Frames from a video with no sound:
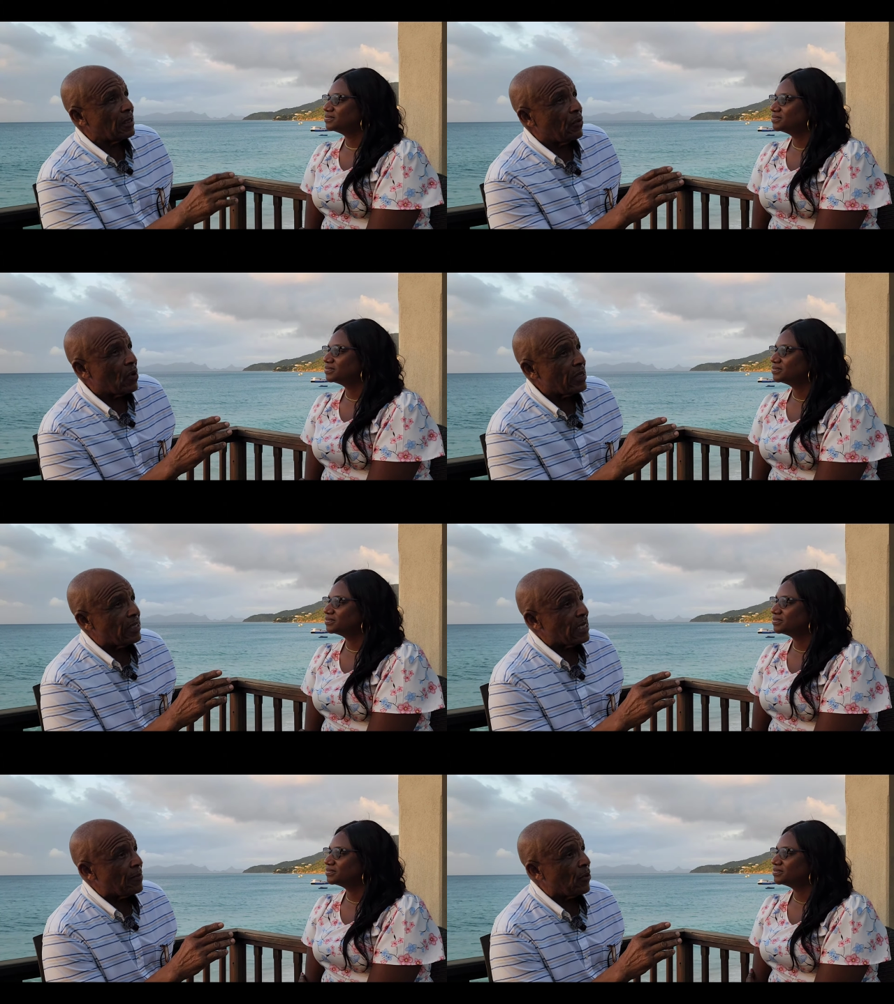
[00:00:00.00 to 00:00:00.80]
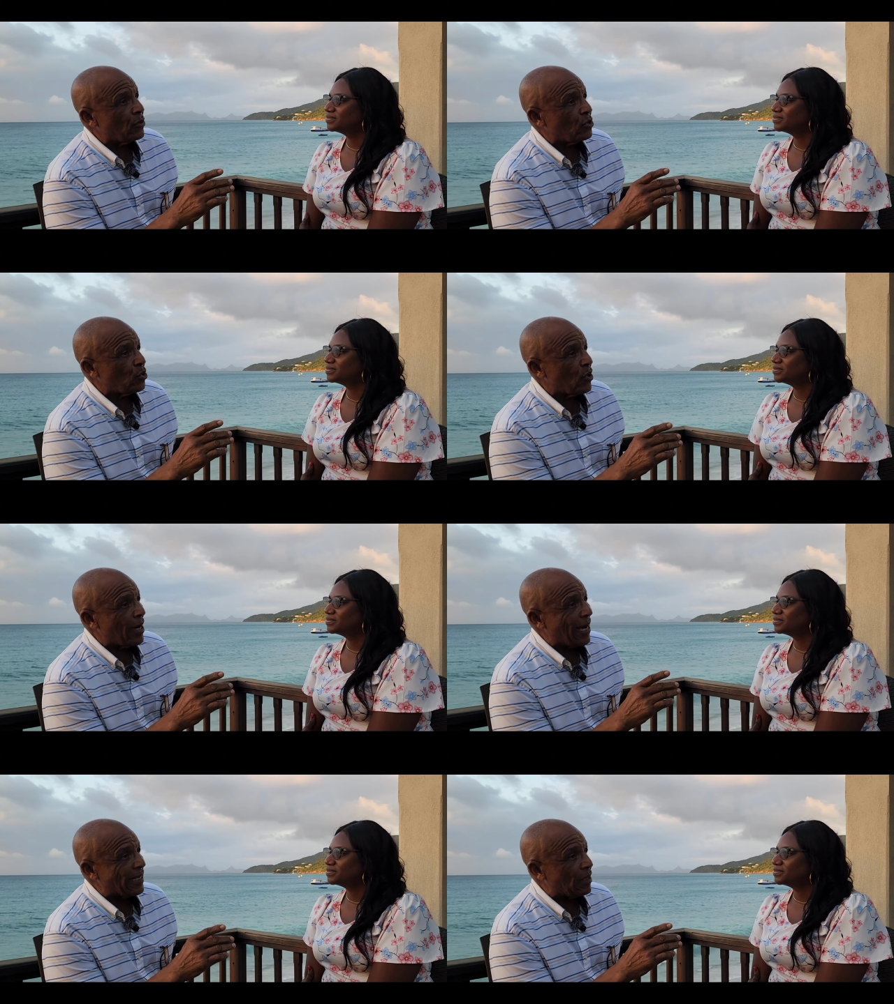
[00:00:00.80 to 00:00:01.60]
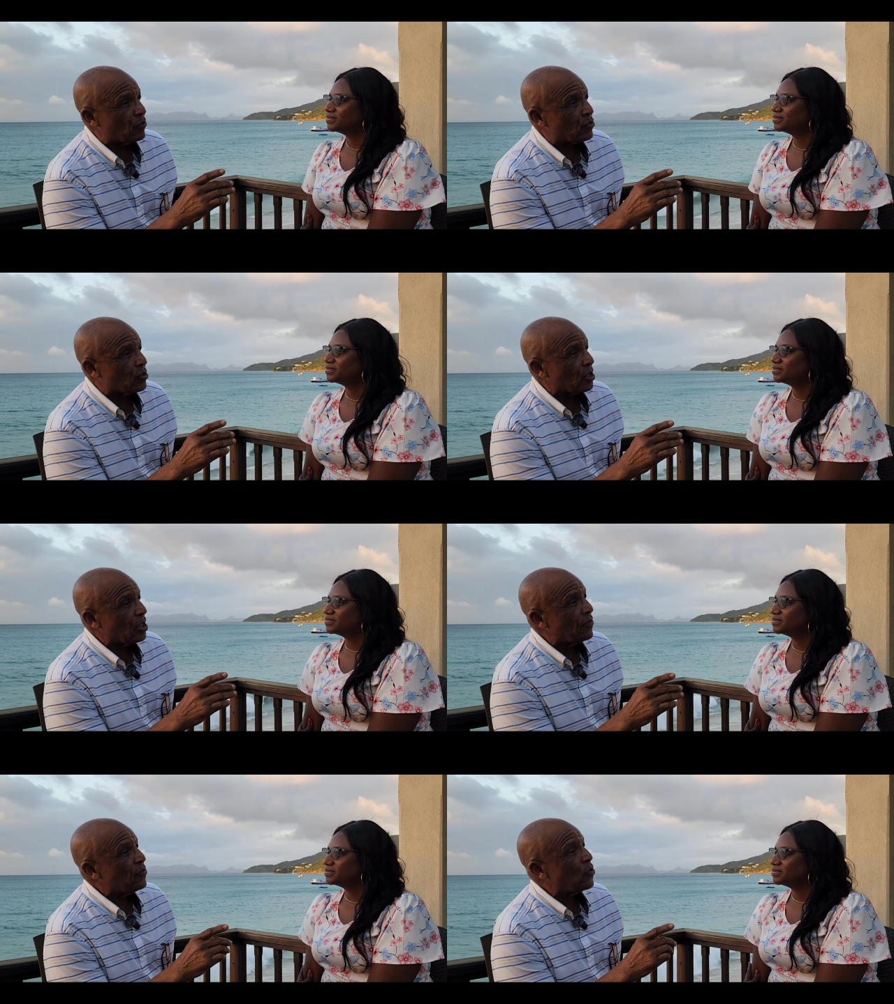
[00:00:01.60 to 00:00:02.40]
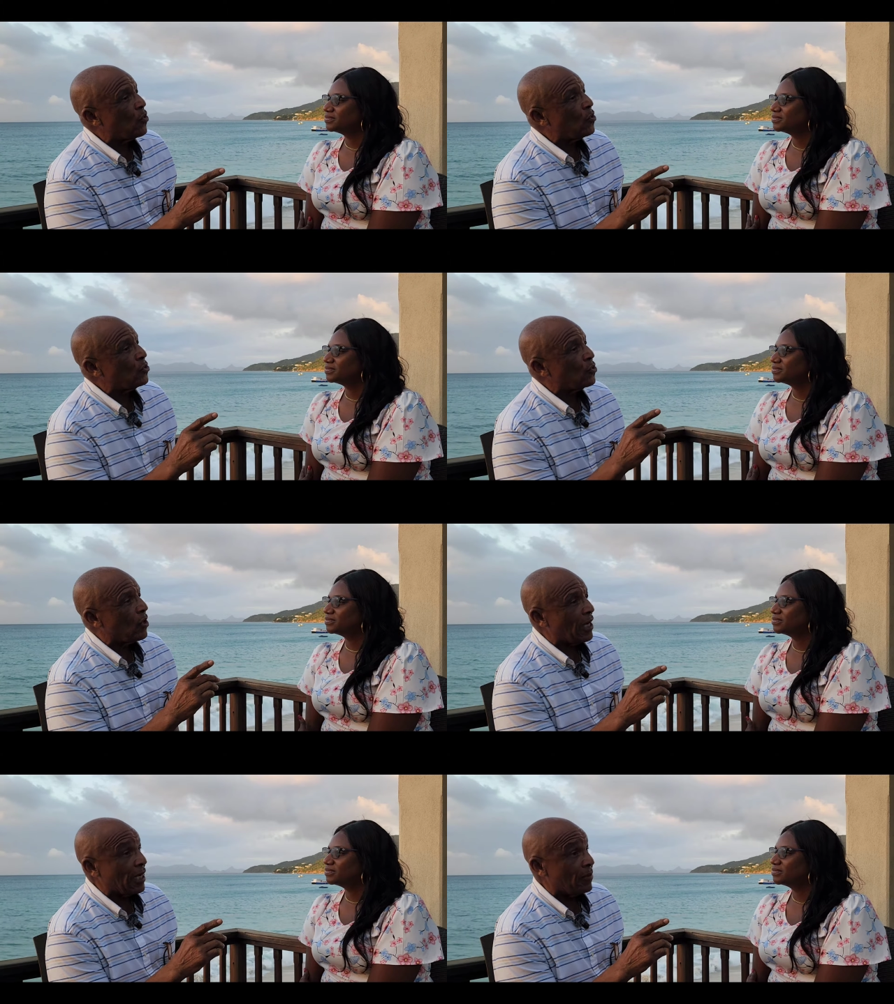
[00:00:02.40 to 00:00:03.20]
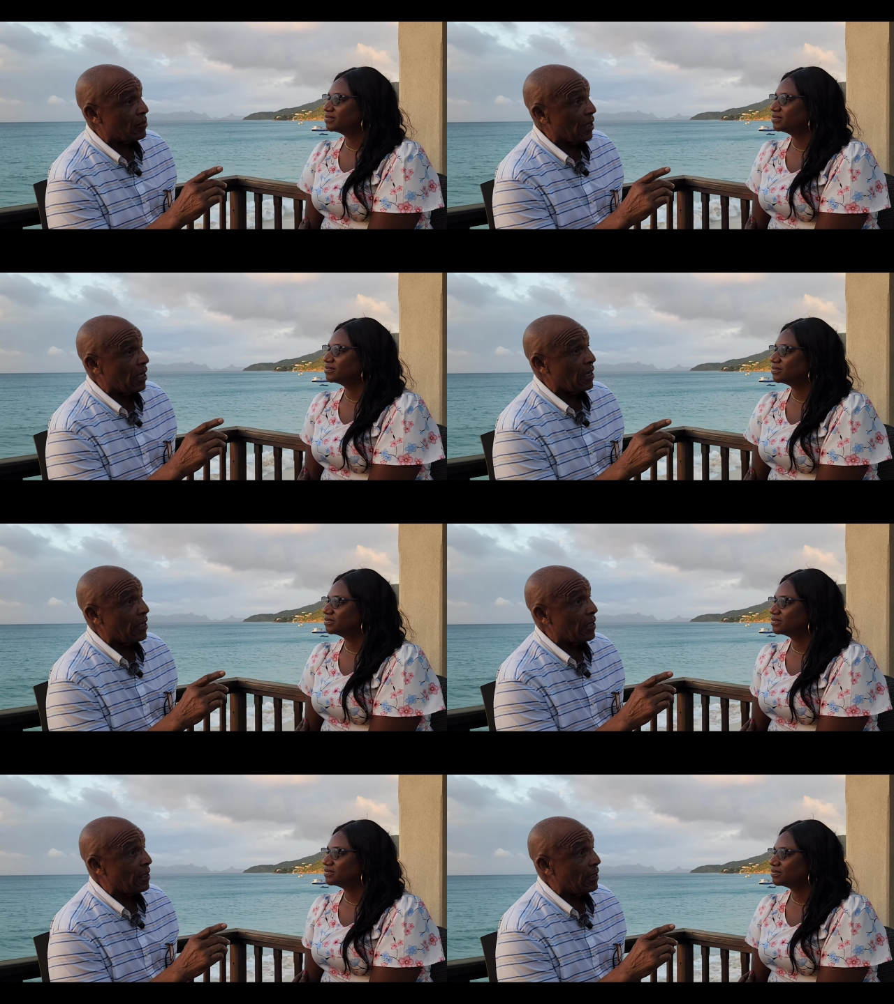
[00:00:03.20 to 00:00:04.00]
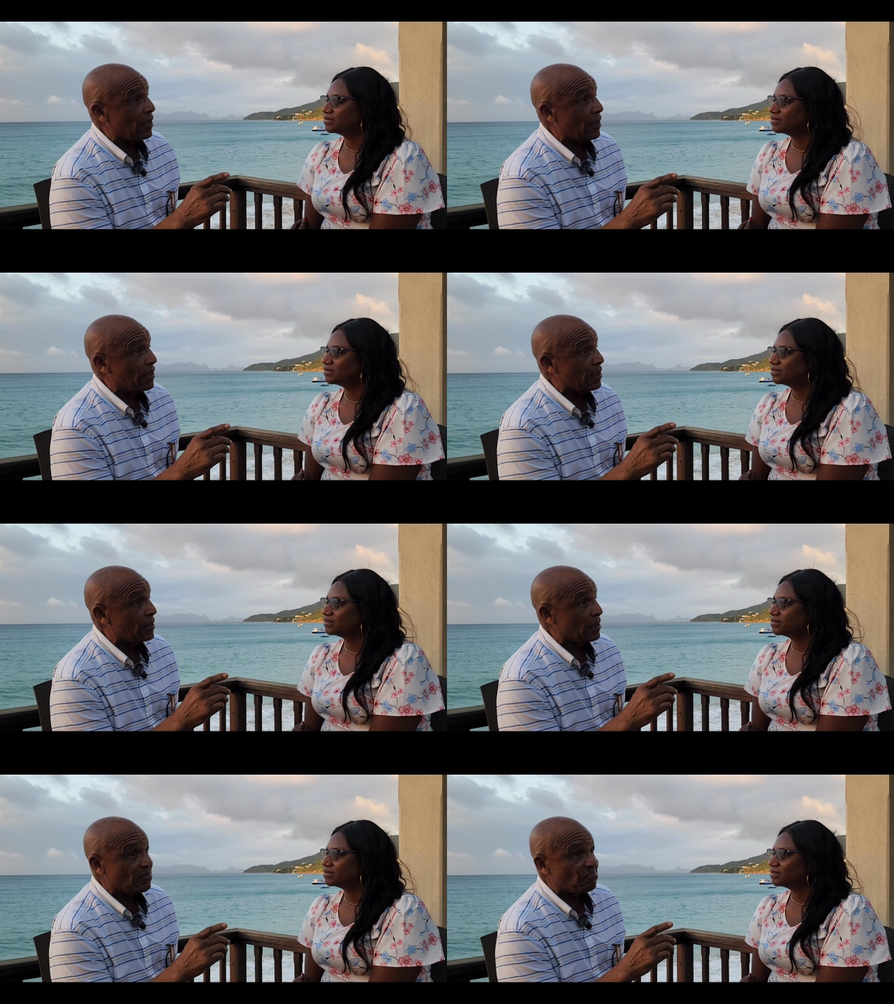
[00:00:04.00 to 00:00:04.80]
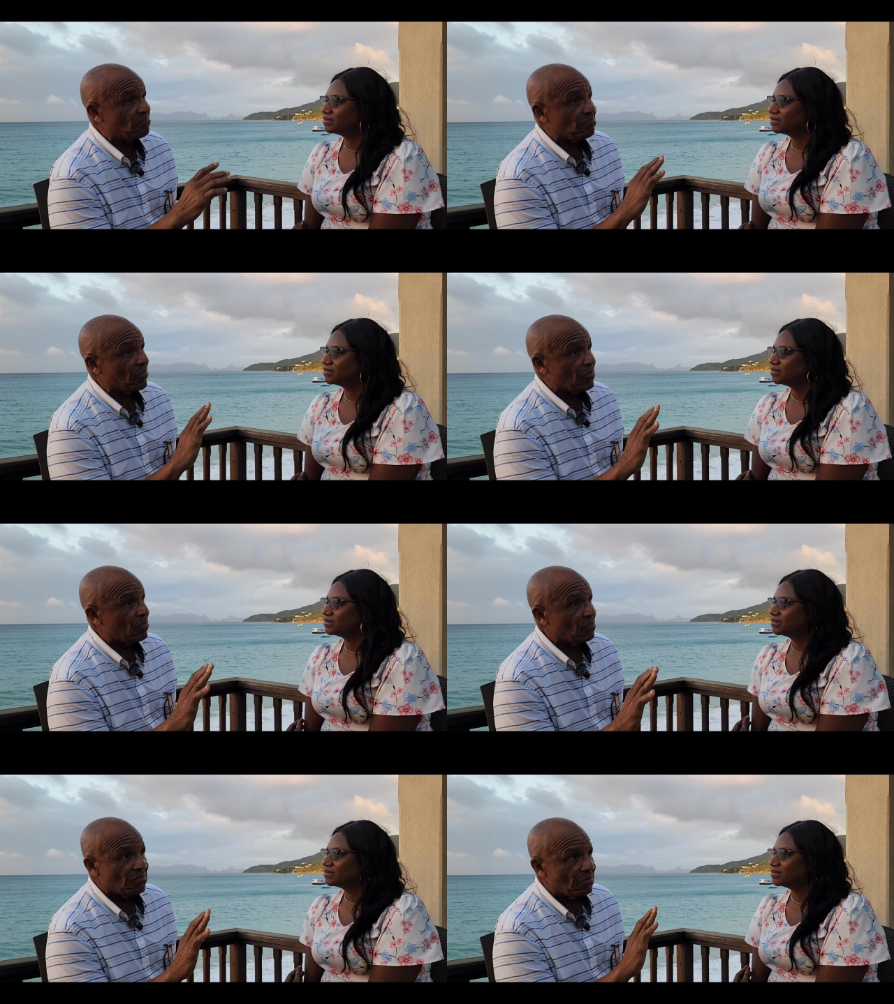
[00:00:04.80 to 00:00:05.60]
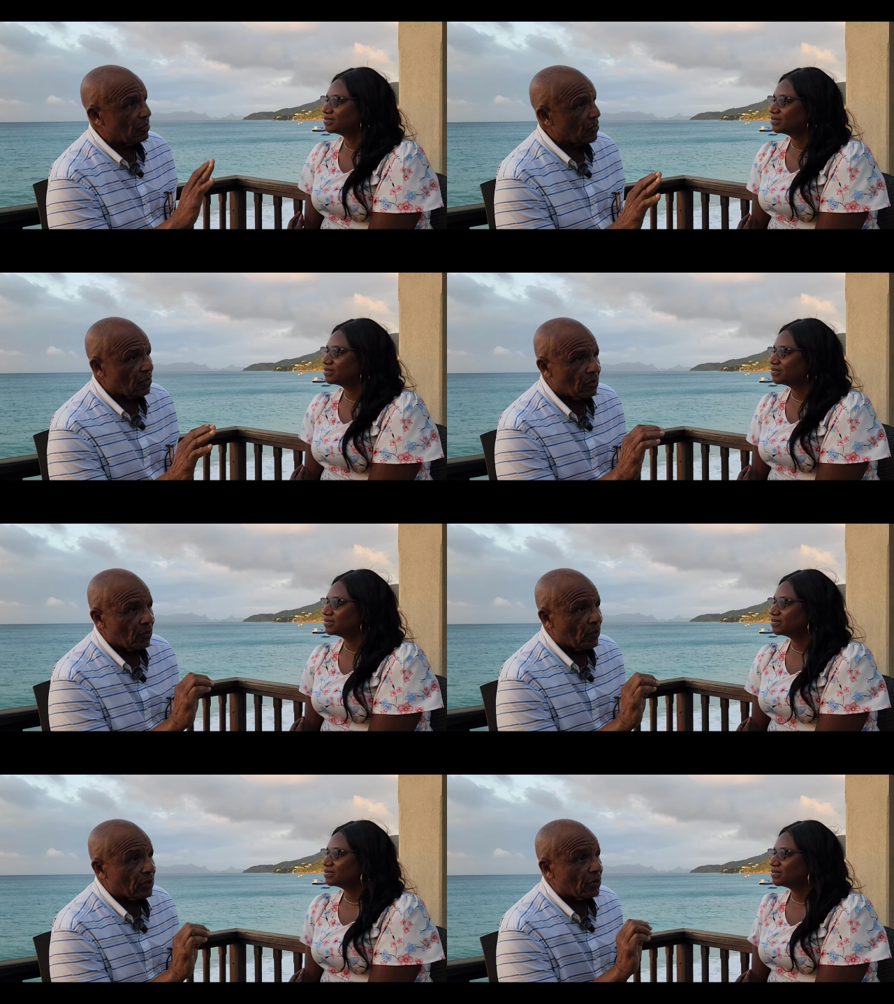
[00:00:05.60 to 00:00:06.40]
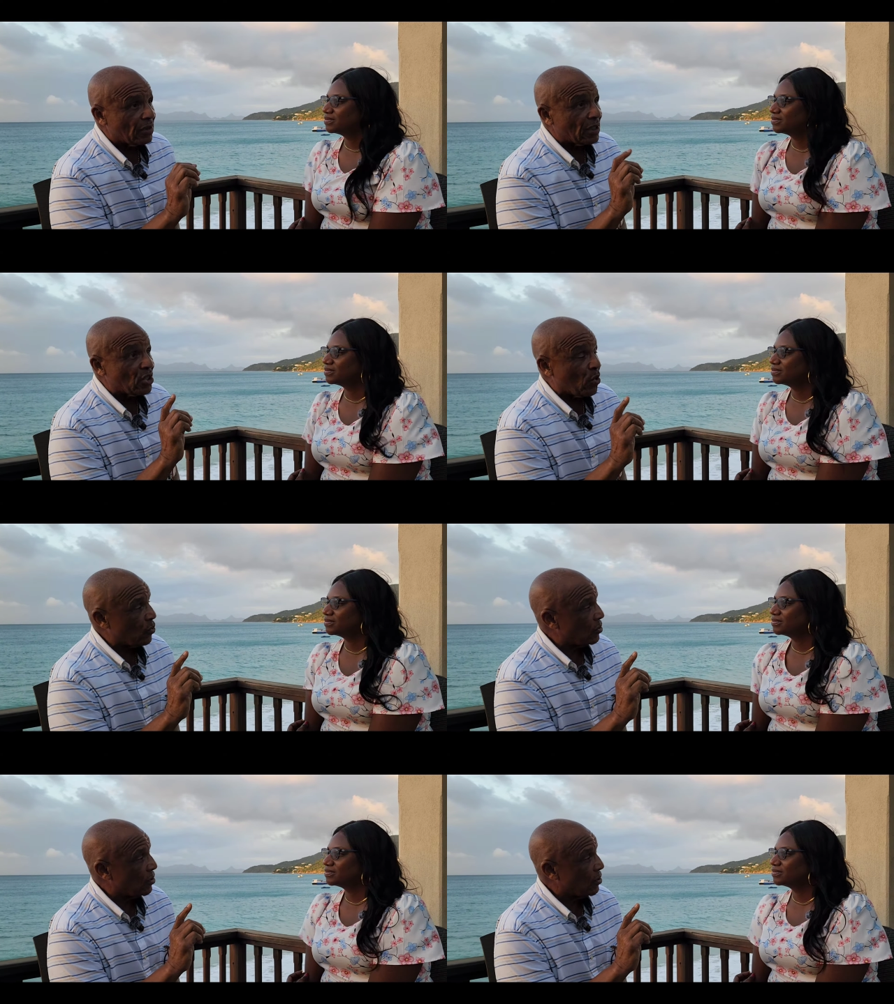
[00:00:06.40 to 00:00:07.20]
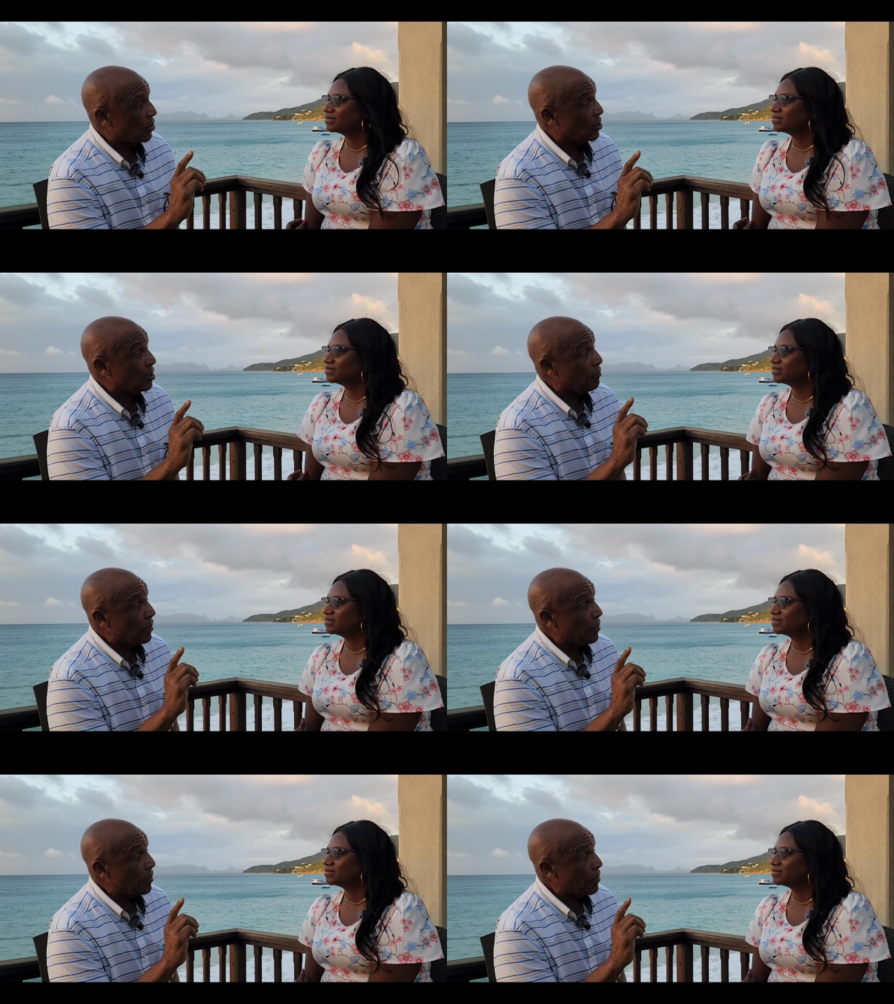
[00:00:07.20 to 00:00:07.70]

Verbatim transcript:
Speaker 1: The one thing about Sugar Adams, even though Sugar Adams is, without a doubt, the